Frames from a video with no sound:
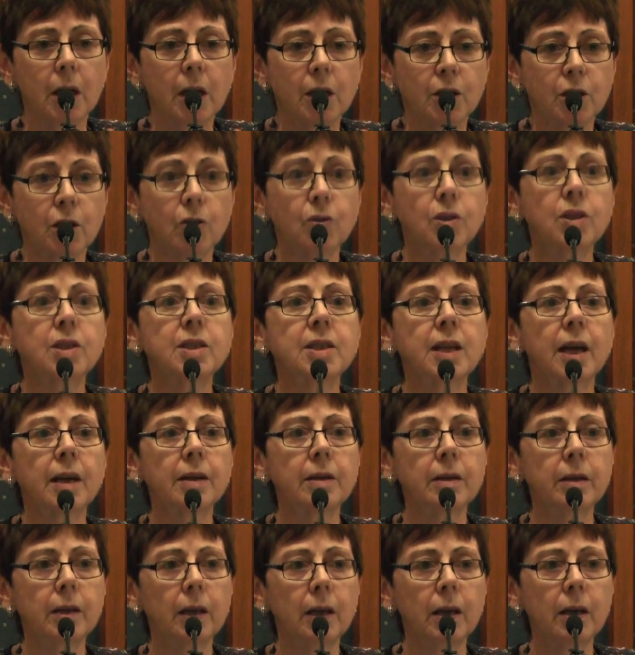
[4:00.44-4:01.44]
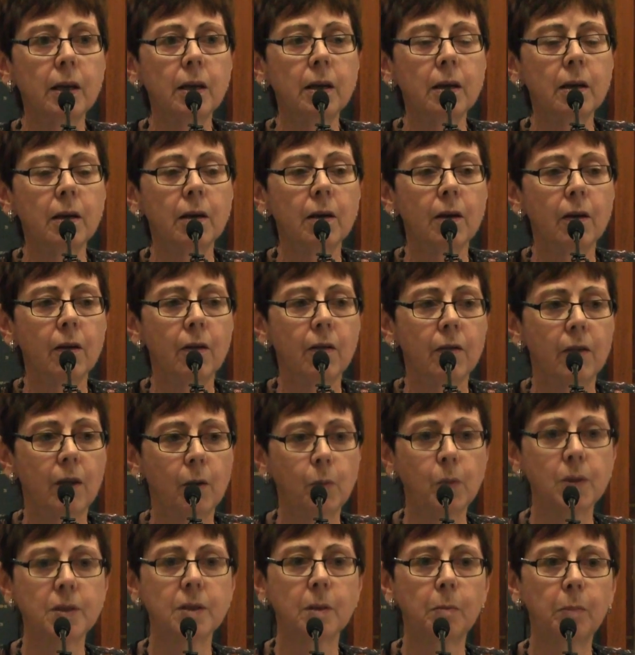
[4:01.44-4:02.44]
So suddenly
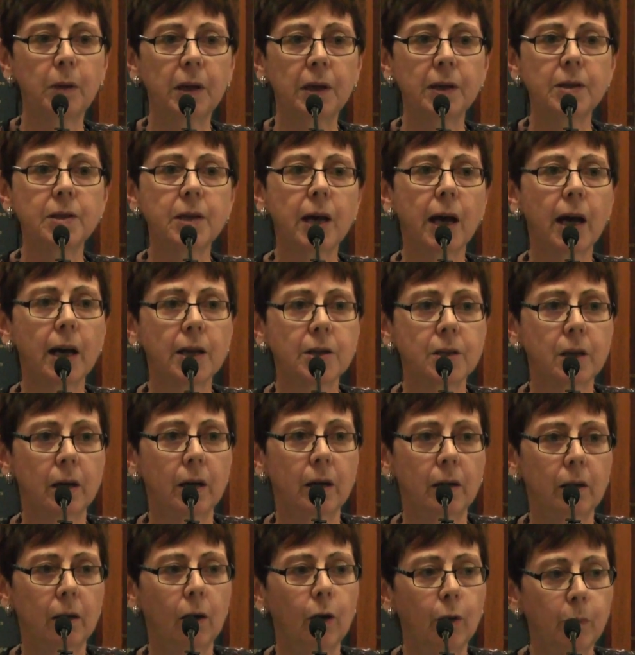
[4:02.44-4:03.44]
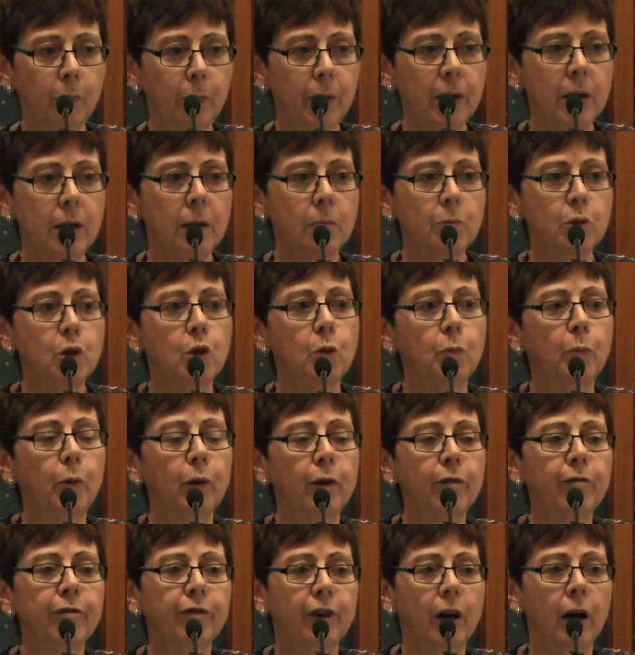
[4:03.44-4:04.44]
there was a bit of data on PM
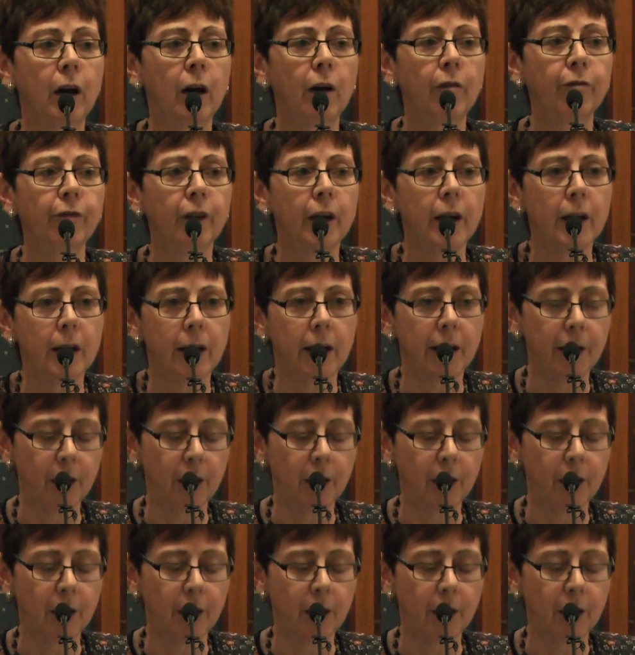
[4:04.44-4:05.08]
2.5,